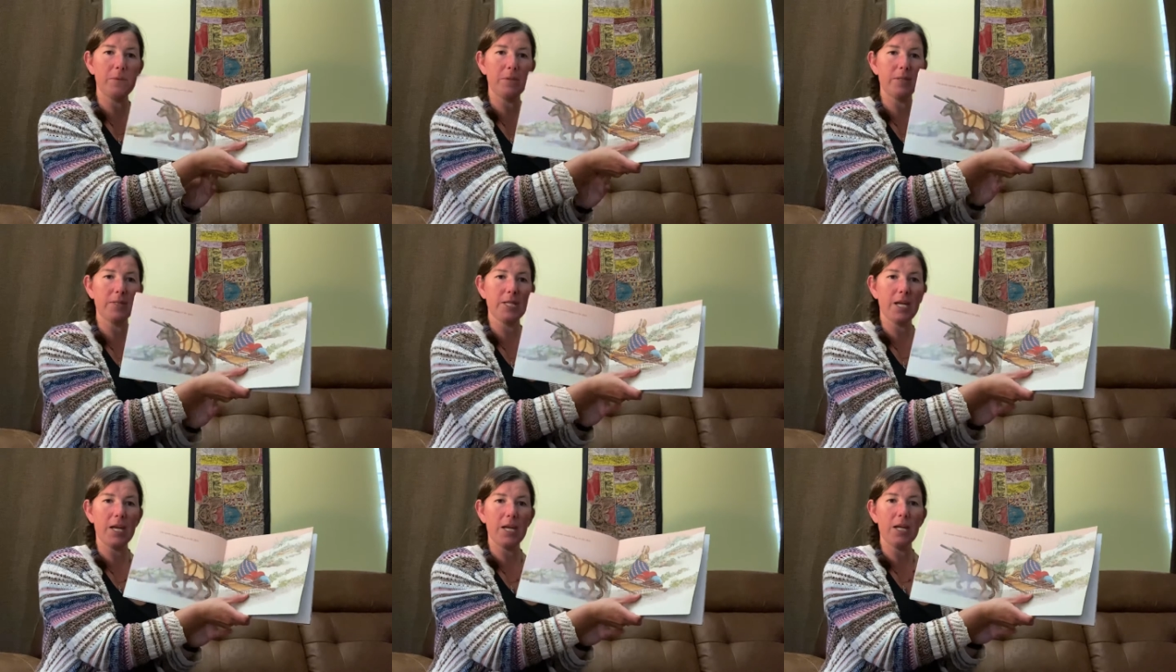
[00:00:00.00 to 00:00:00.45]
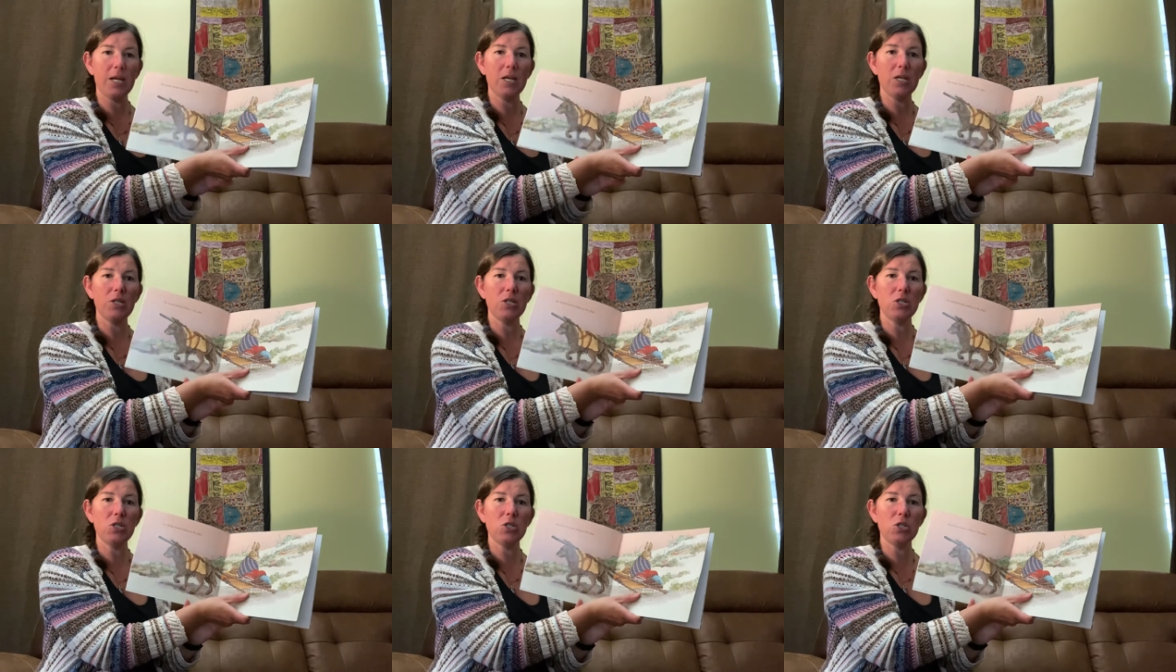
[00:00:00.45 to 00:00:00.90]
Say
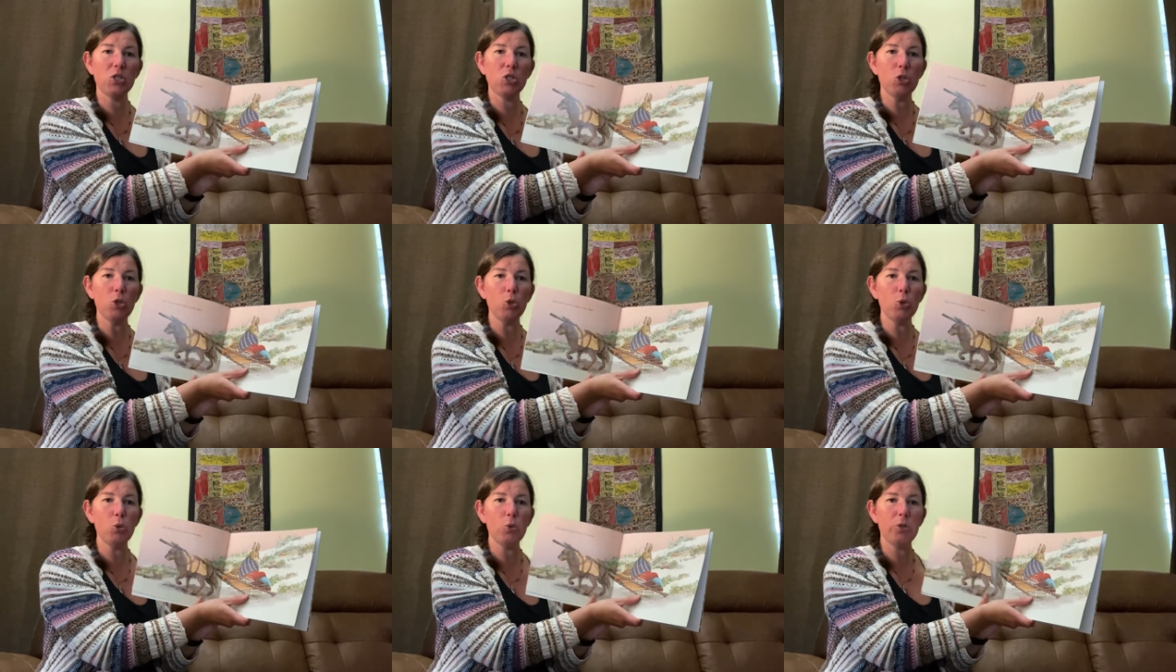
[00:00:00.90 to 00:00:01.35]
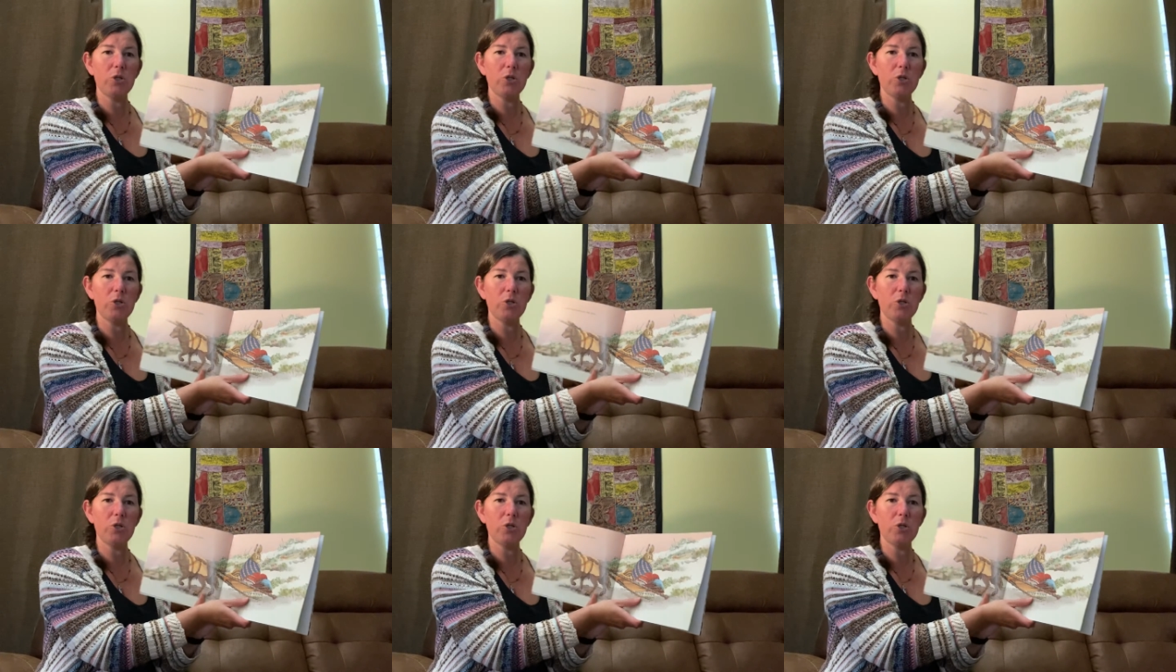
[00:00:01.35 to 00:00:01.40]
Sioux